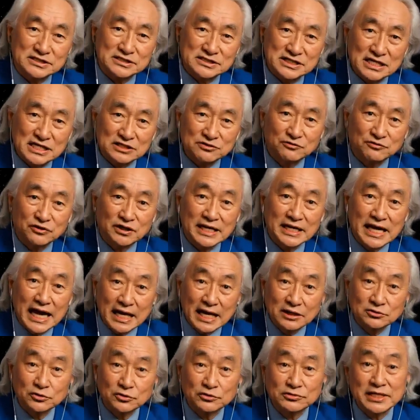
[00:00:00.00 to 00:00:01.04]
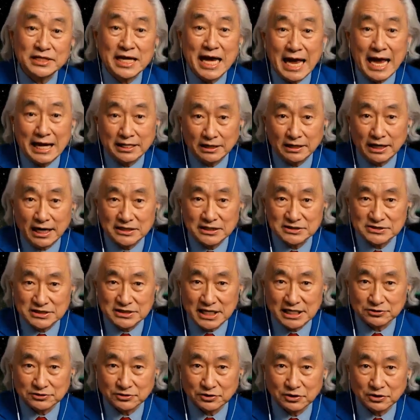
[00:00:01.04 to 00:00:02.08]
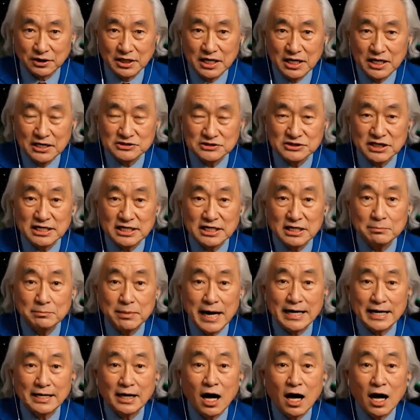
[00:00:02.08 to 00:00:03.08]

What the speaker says: 0.36 AU of Jupiter.